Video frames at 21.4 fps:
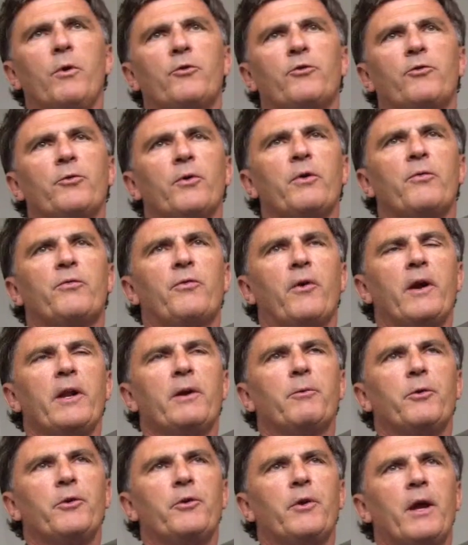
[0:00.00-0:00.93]
What's really
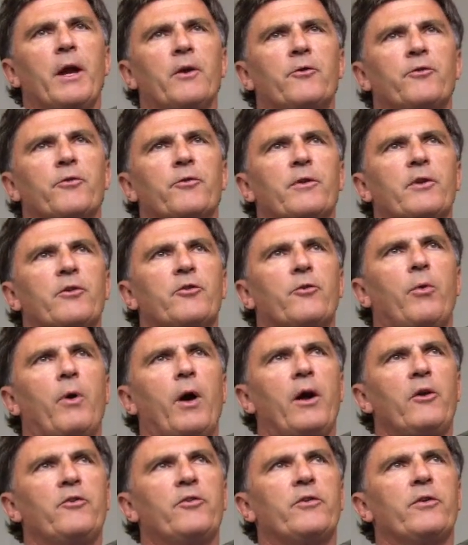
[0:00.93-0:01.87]
funny when you answer these
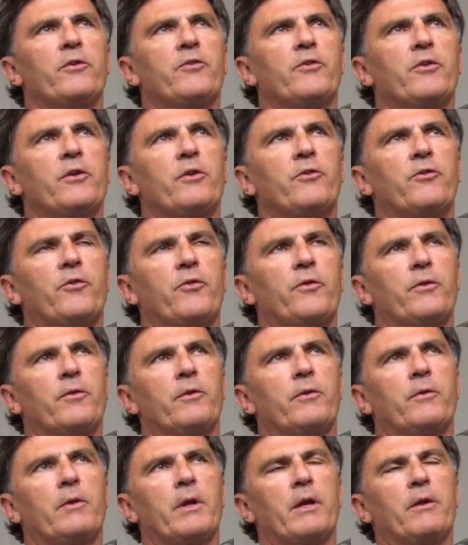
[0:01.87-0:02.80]
questions is
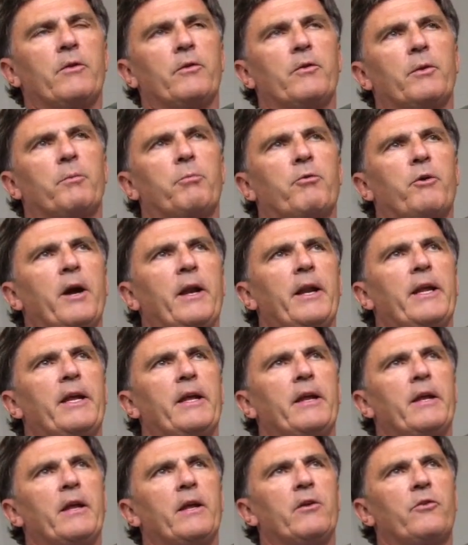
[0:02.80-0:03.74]
that the
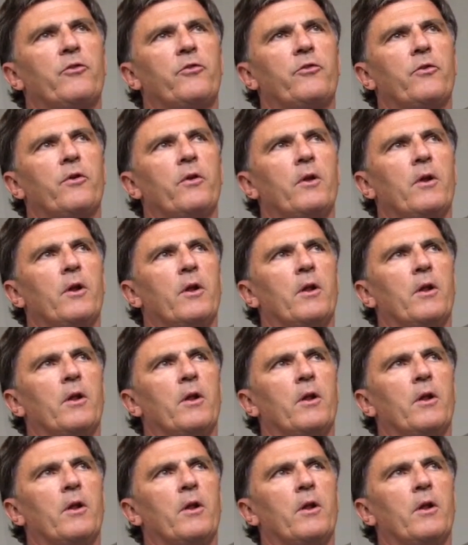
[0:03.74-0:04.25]
predicate is